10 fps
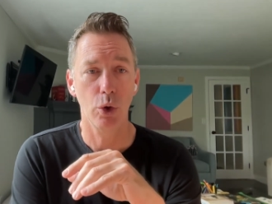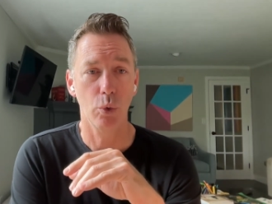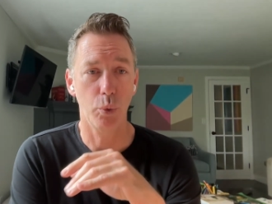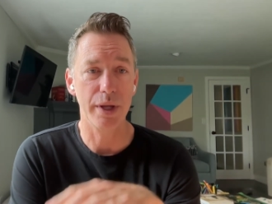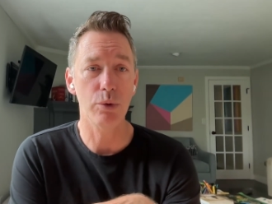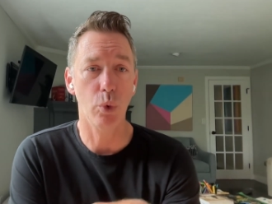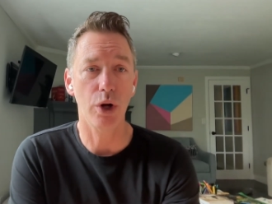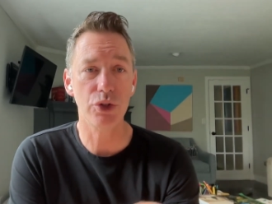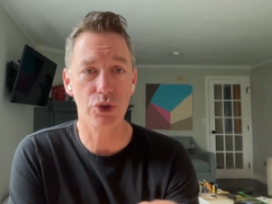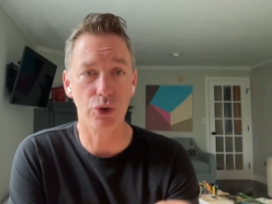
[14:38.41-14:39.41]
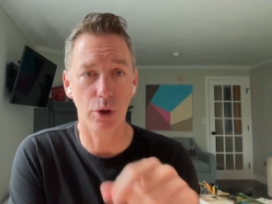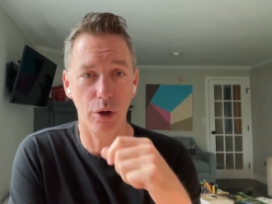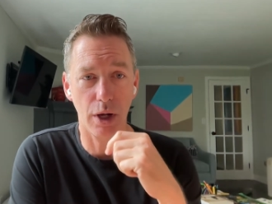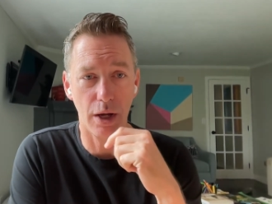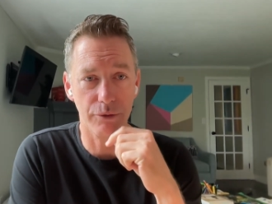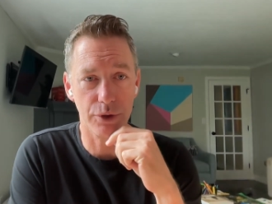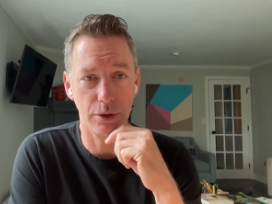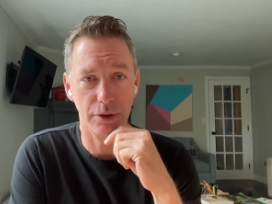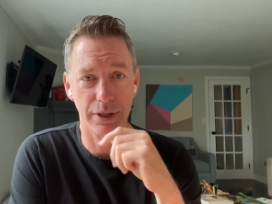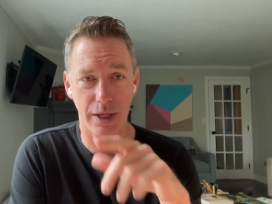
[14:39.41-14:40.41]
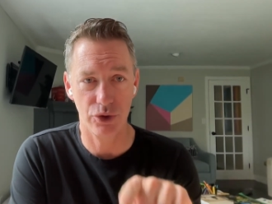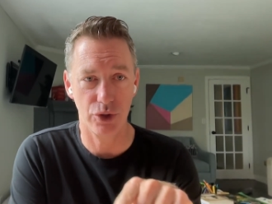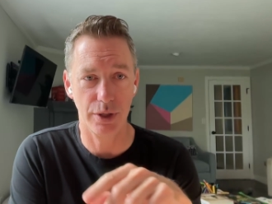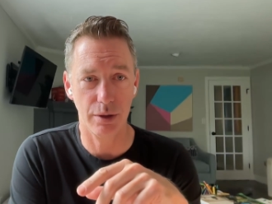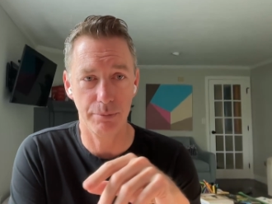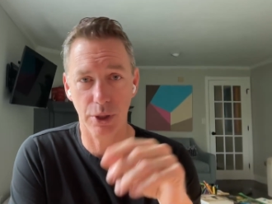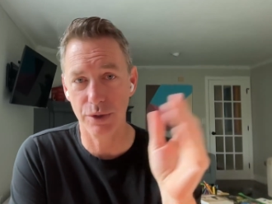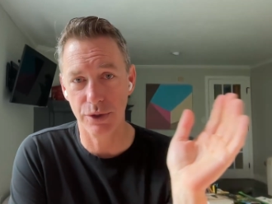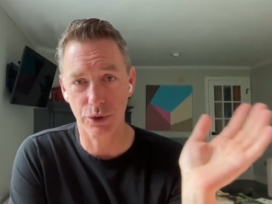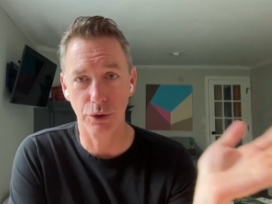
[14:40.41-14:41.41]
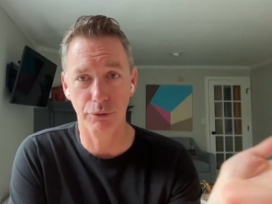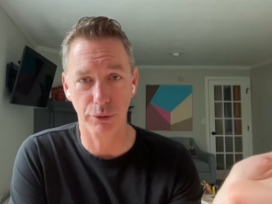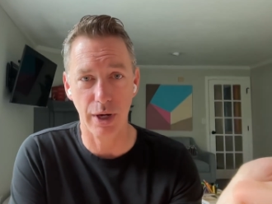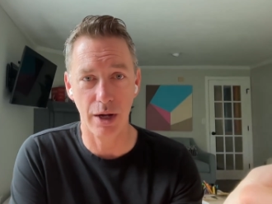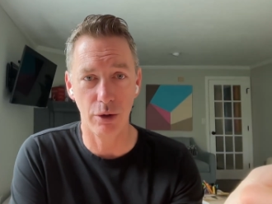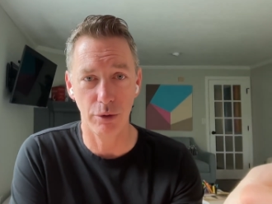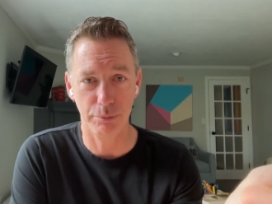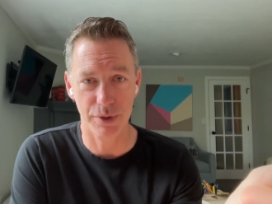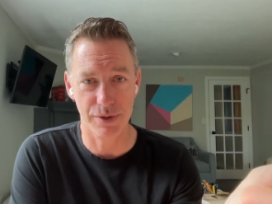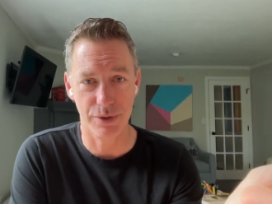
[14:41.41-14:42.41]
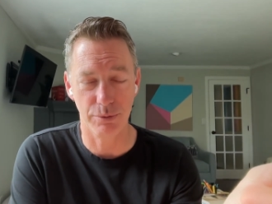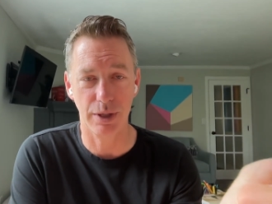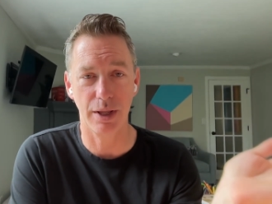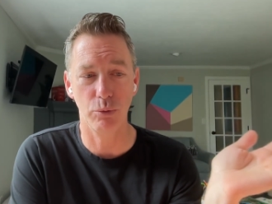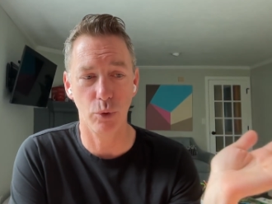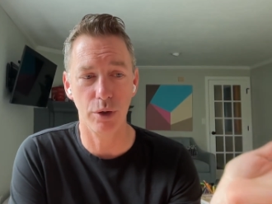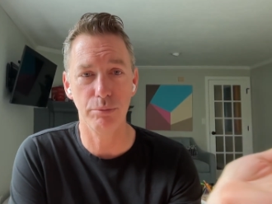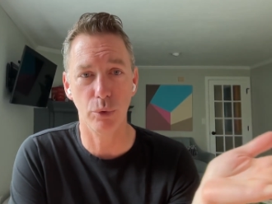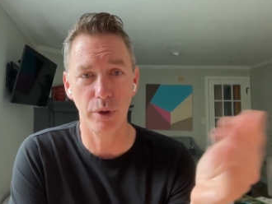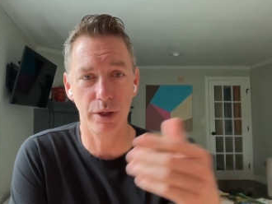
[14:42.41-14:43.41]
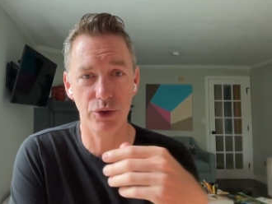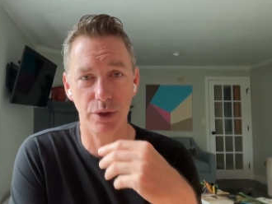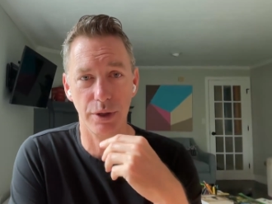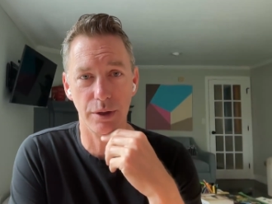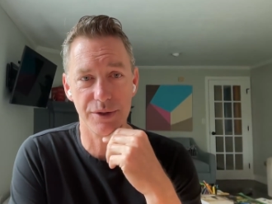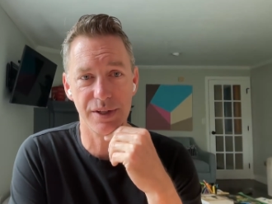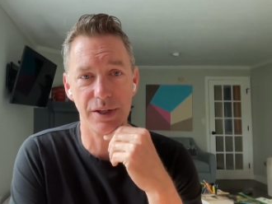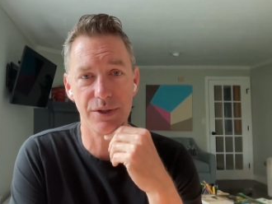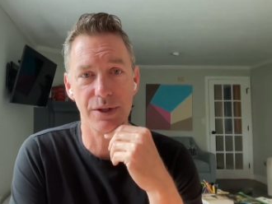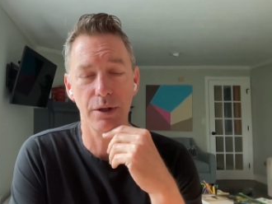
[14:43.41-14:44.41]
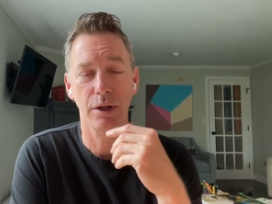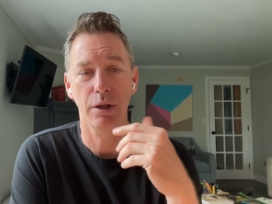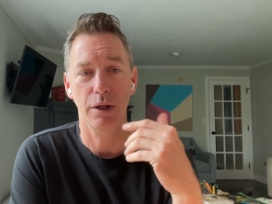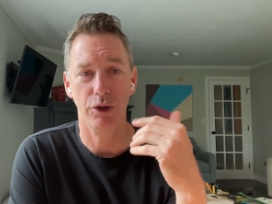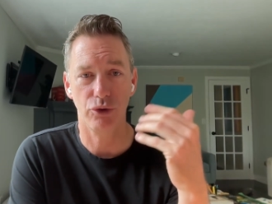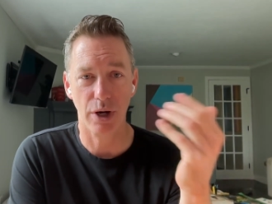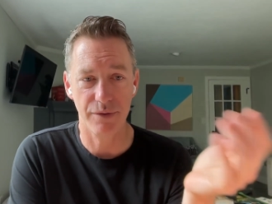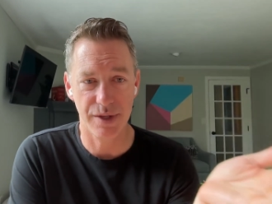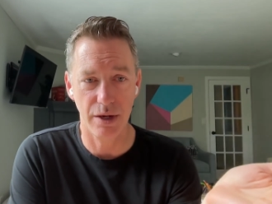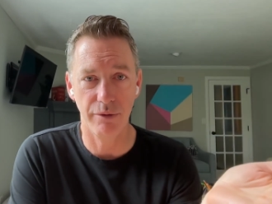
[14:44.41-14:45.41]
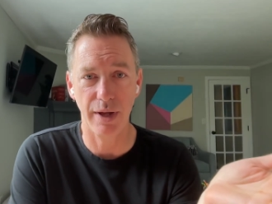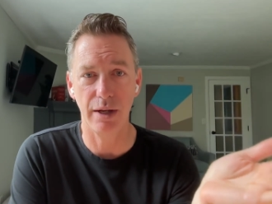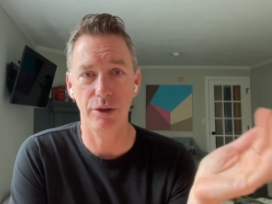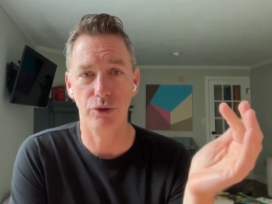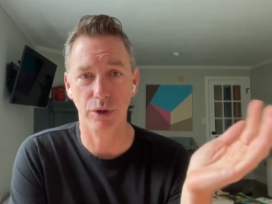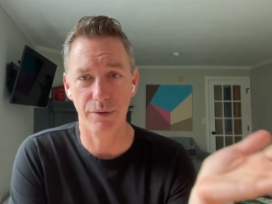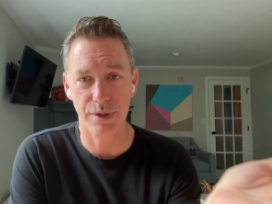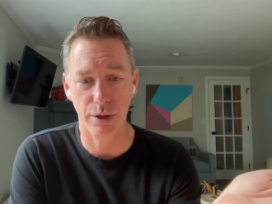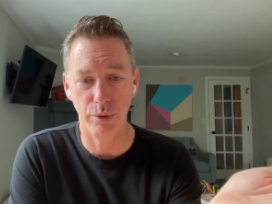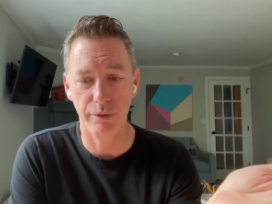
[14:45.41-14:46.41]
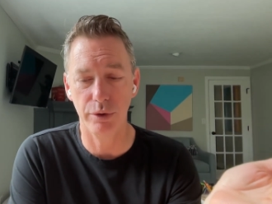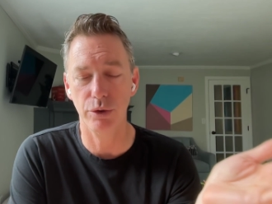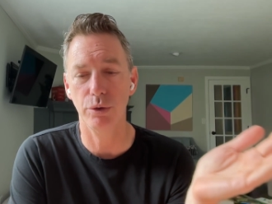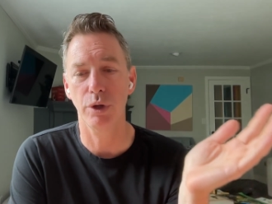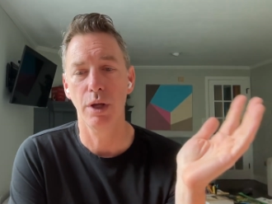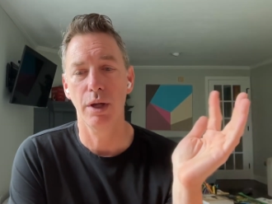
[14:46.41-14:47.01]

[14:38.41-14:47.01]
we want to go after the engineer because it's good for our business, right? They want more engineer seats. It drives their value, drives their revenue.